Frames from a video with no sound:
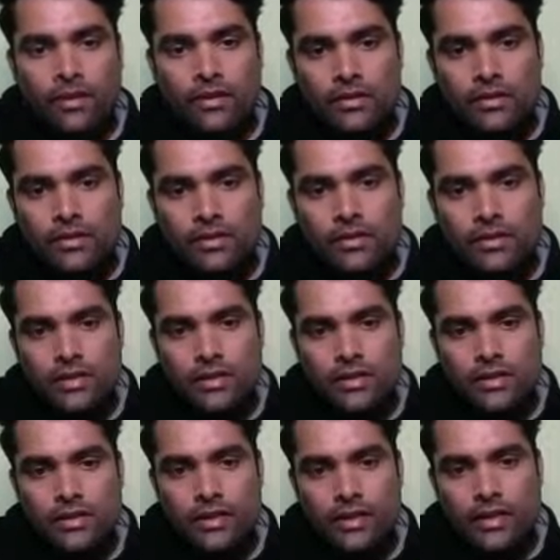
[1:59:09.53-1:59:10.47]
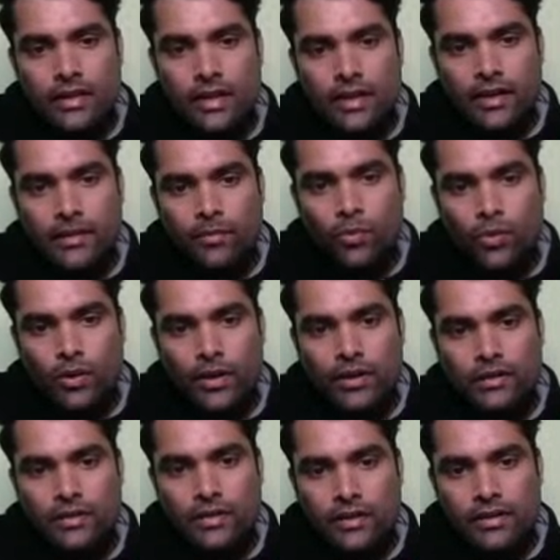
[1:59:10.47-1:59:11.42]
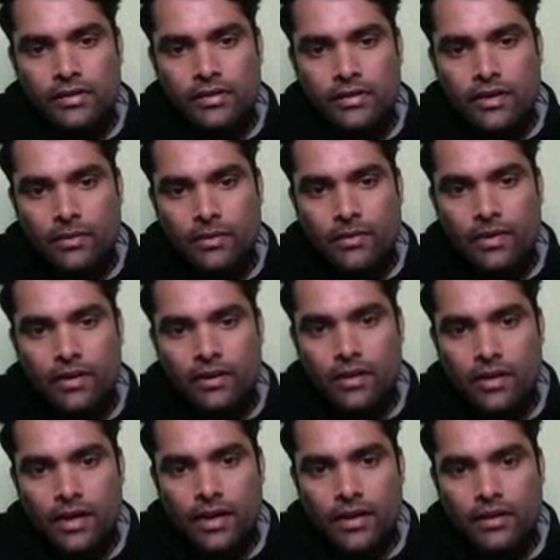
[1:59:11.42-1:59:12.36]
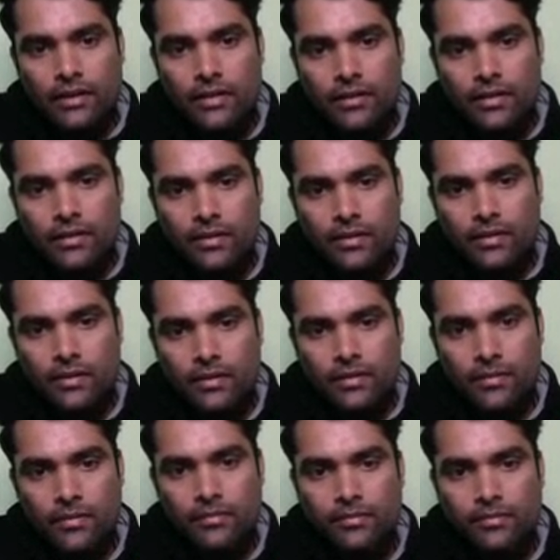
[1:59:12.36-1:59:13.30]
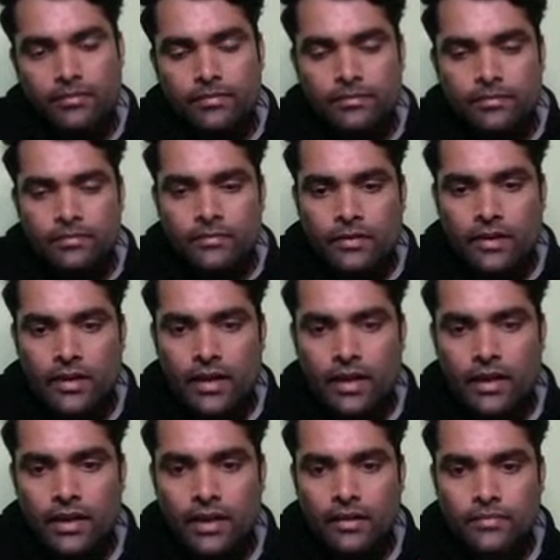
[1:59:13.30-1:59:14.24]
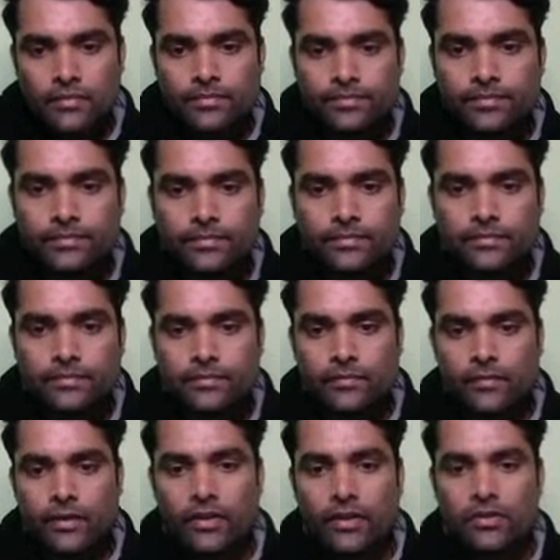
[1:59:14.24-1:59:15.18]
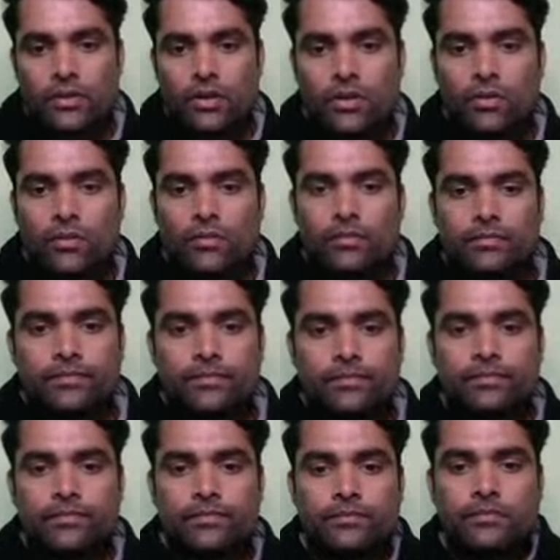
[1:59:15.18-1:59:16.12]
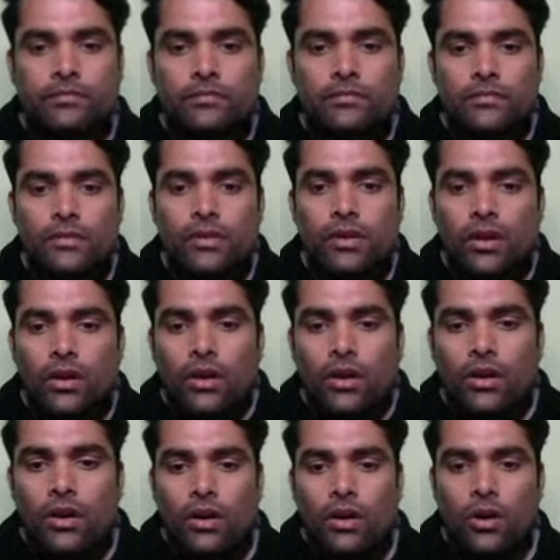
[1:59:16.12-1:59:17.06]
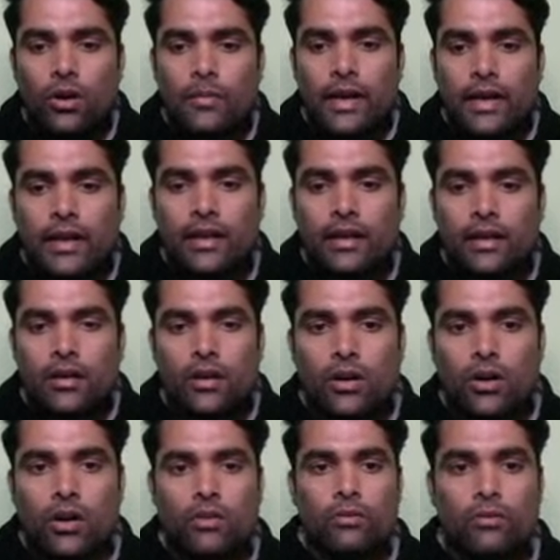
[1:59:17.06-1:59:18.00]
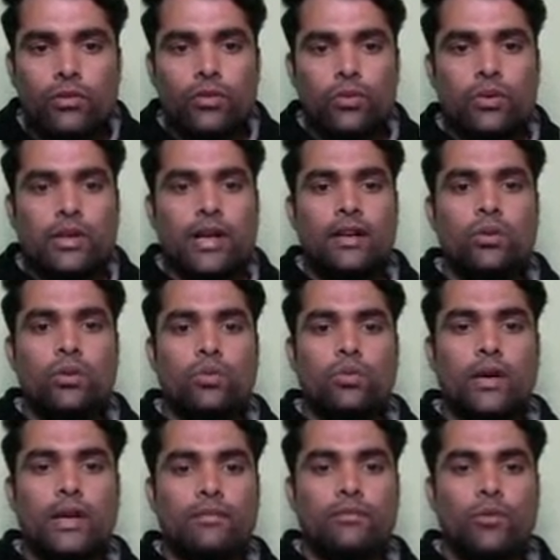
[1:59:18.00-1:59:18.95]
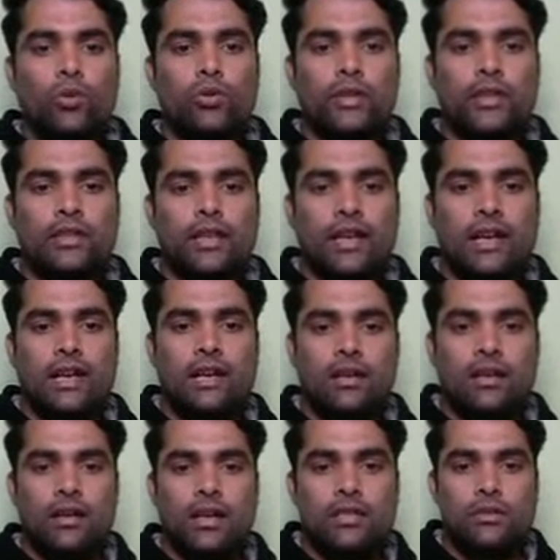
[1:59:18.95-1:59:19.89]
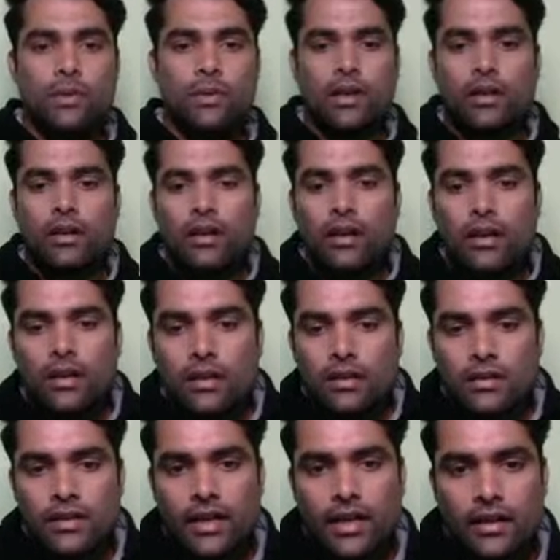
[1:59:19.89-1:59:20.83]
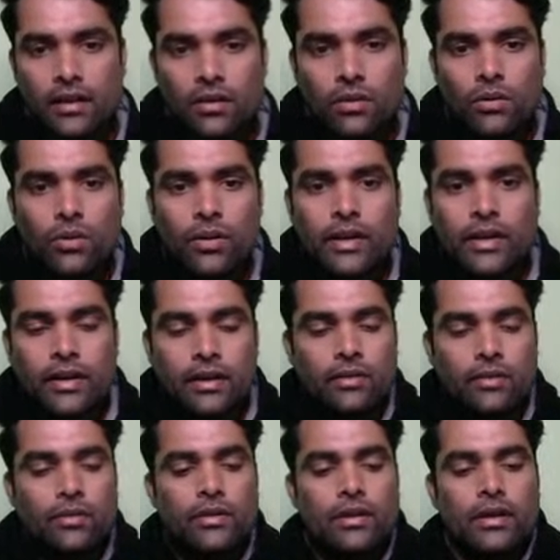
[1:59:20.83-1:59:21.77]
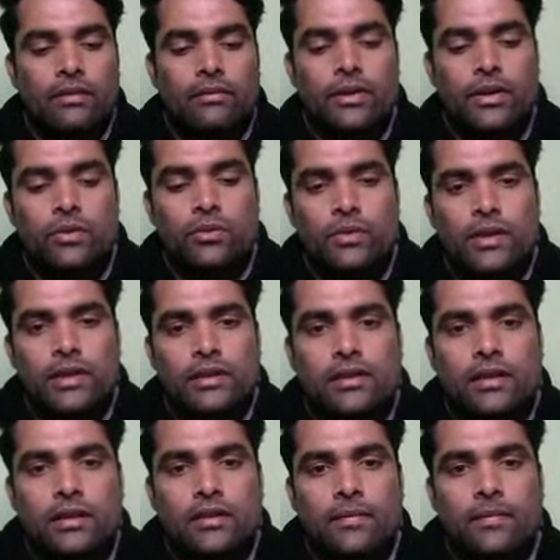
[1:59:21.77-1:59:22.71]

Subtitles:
68.37, right? Right now? Yes or no? Or my dear, or you can do one more thing as well. That okay, we'll do one thing.